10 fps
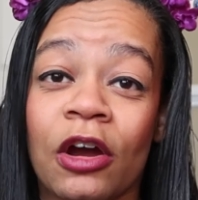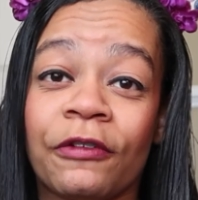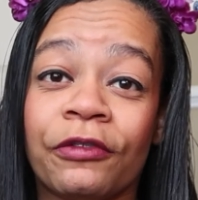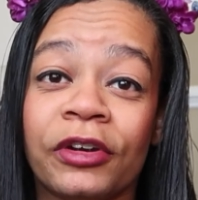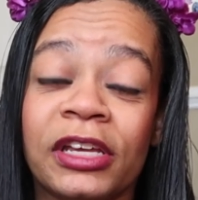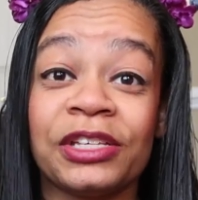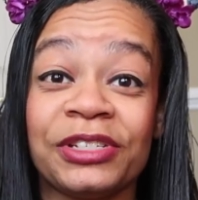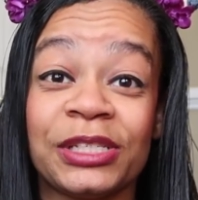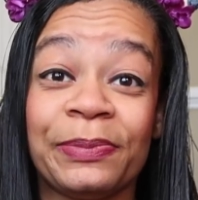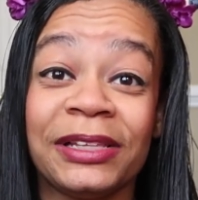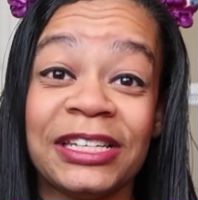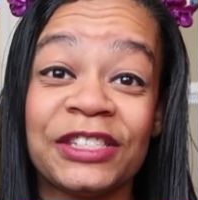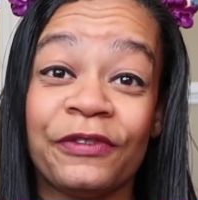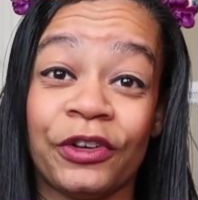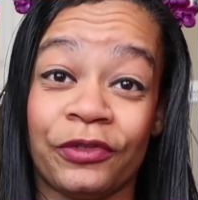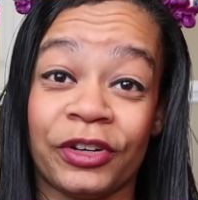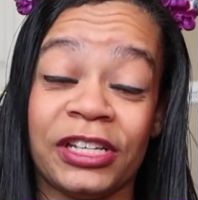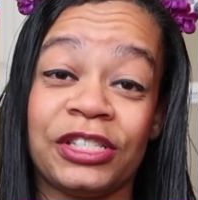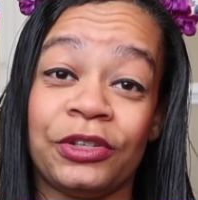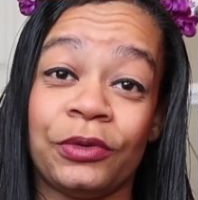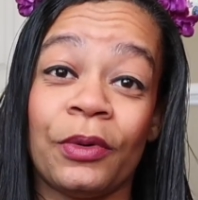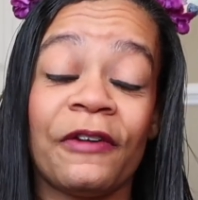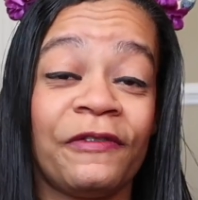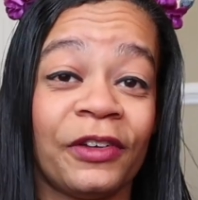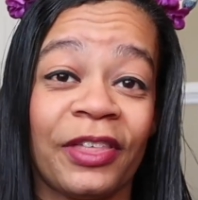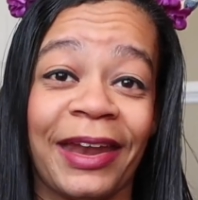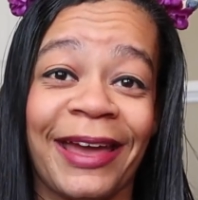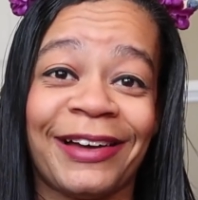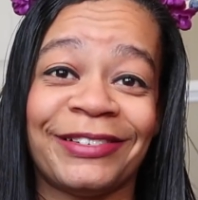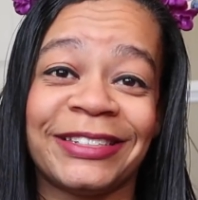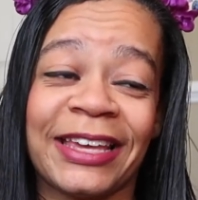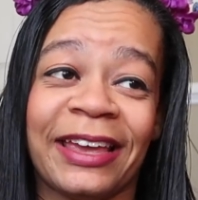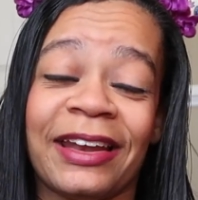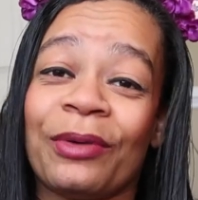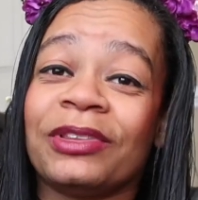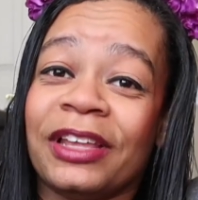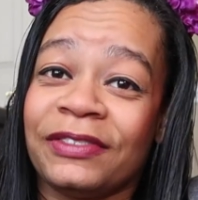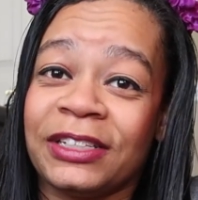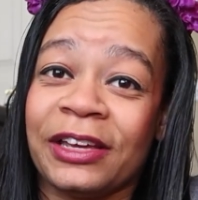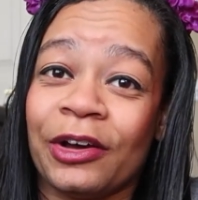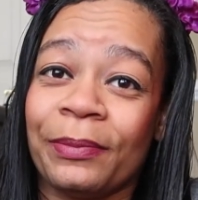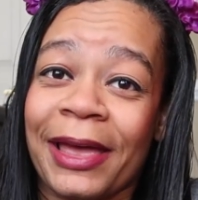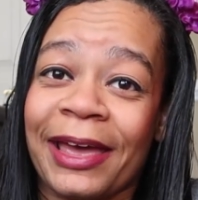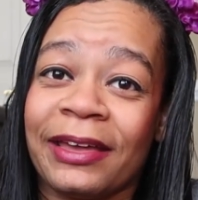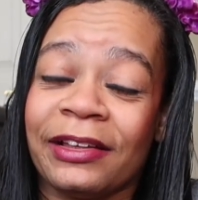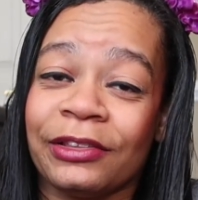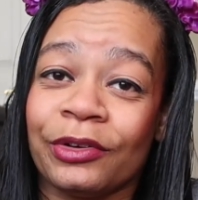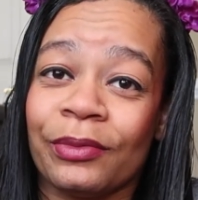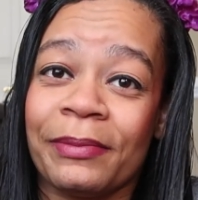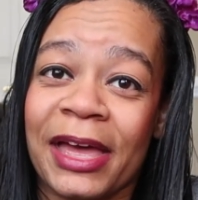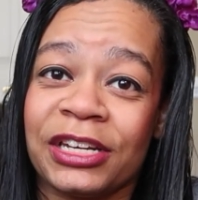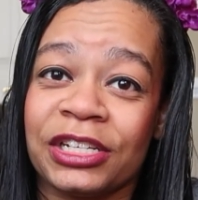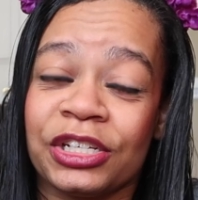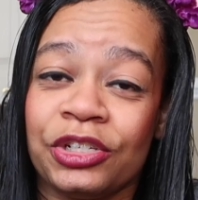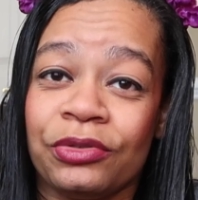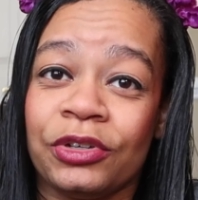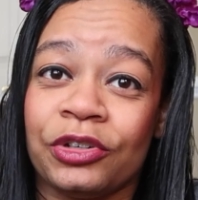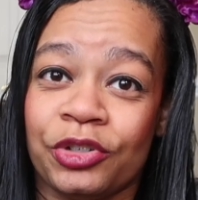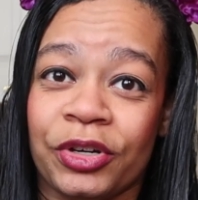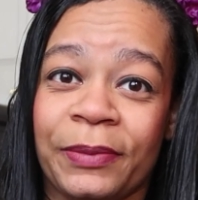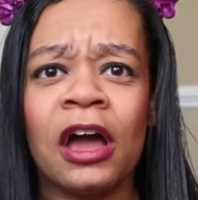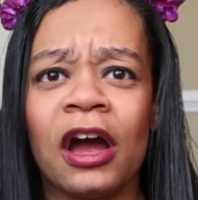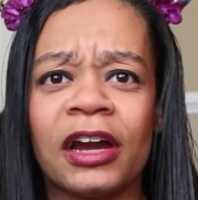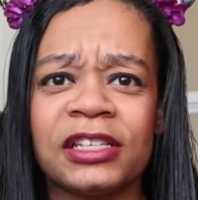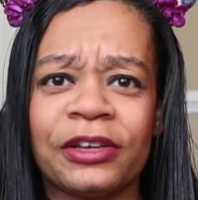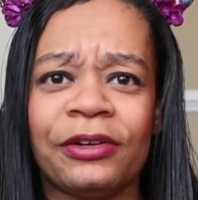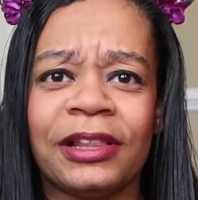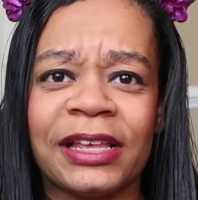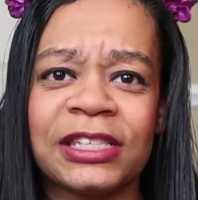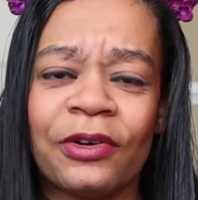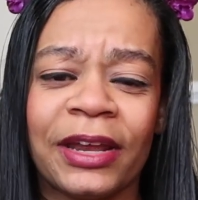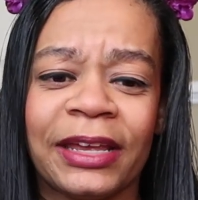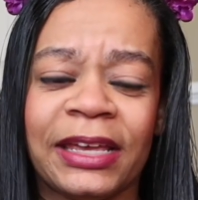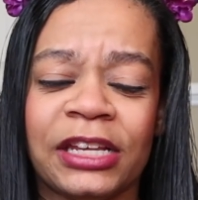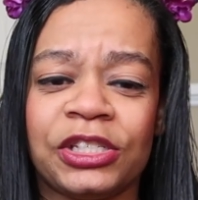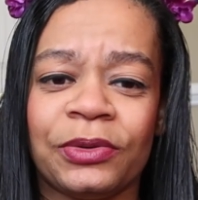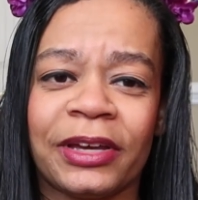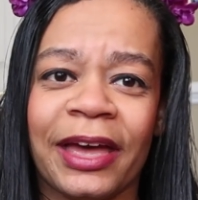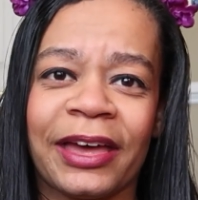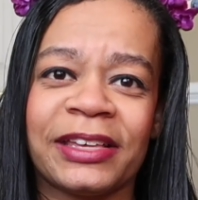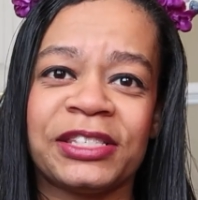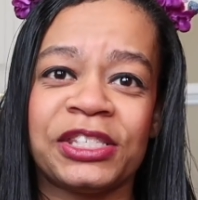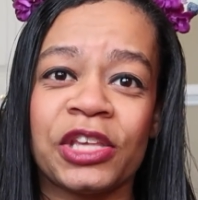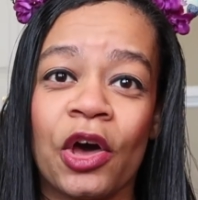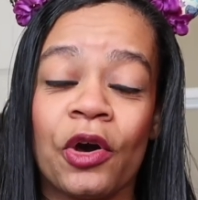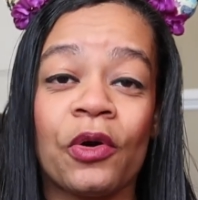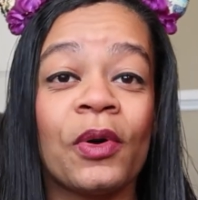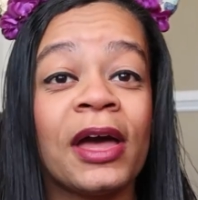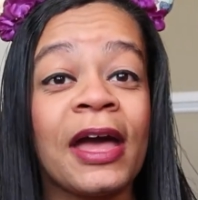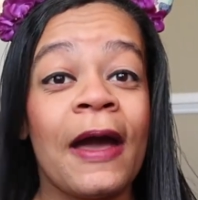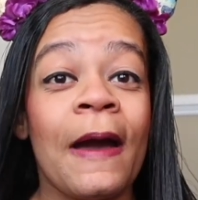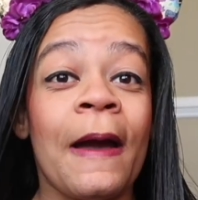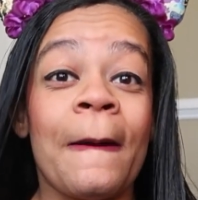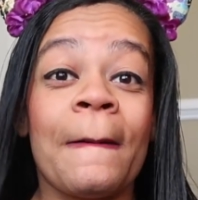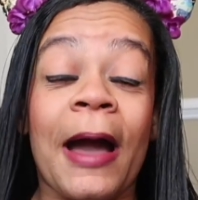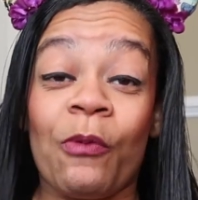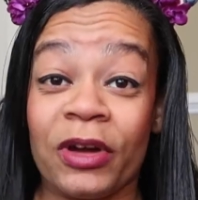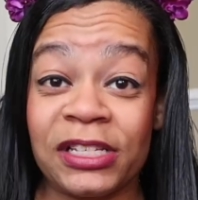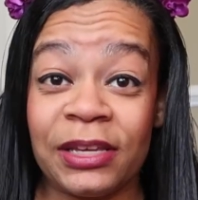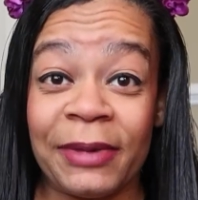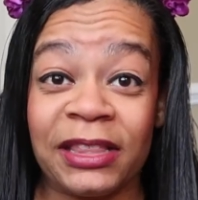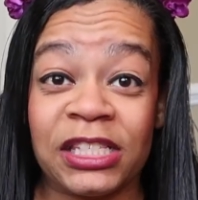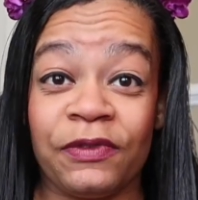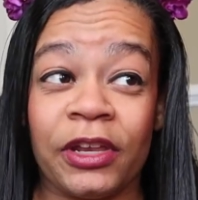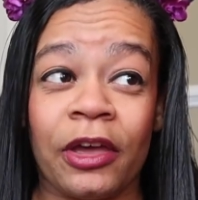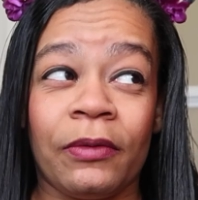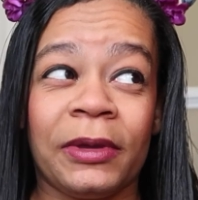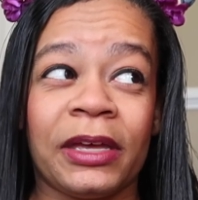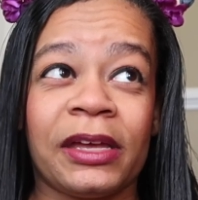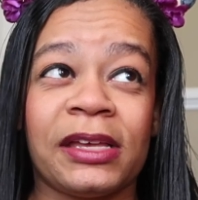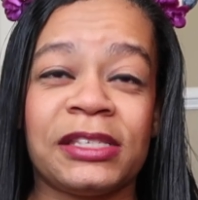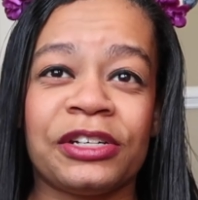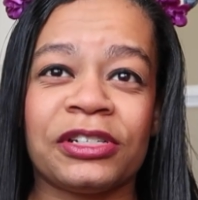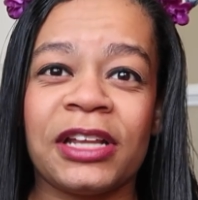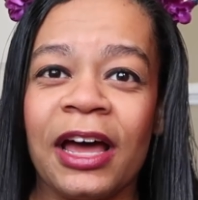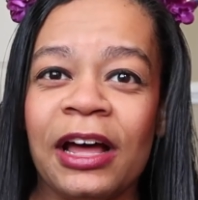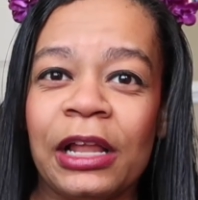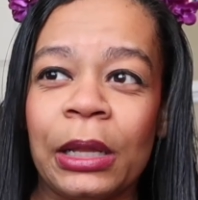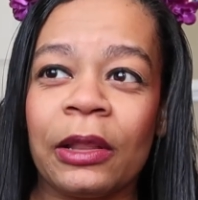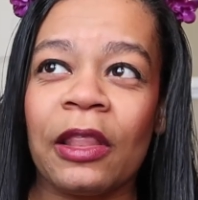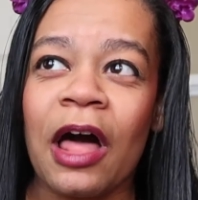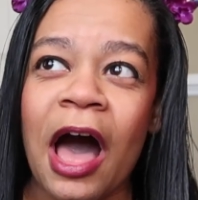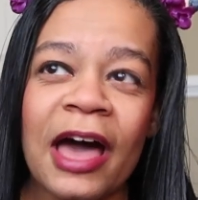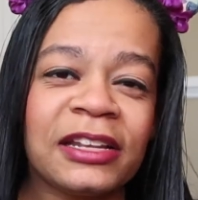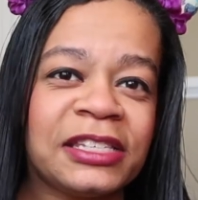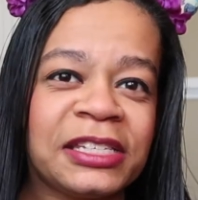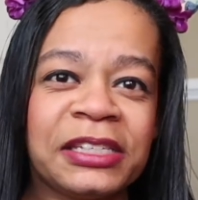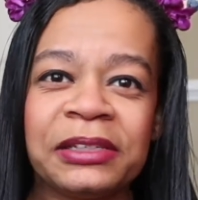are free, so just please feel free to fill that out, and I would love to help add a little magic to your trip. All right, so let's go ahead and get into it, guys. So I wanted to make this video because there's not a lot